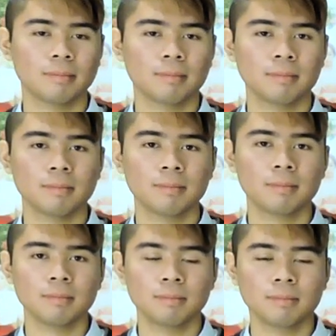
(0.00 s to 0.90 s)

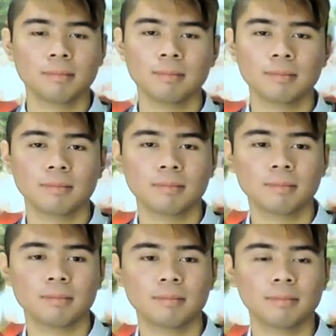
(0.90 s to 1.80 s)

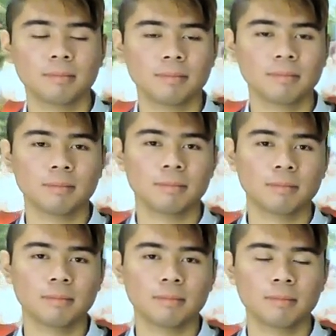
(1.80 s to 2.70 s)

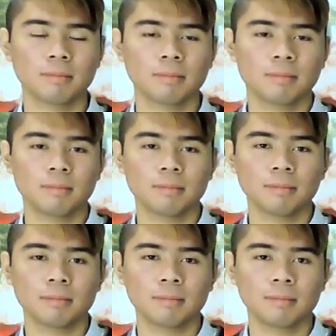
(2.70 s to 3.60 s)

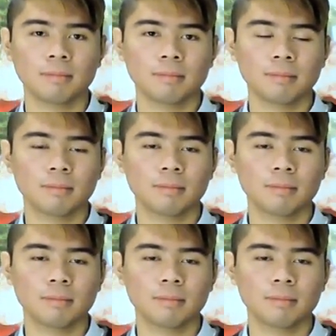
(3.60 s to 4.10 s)
[no speech]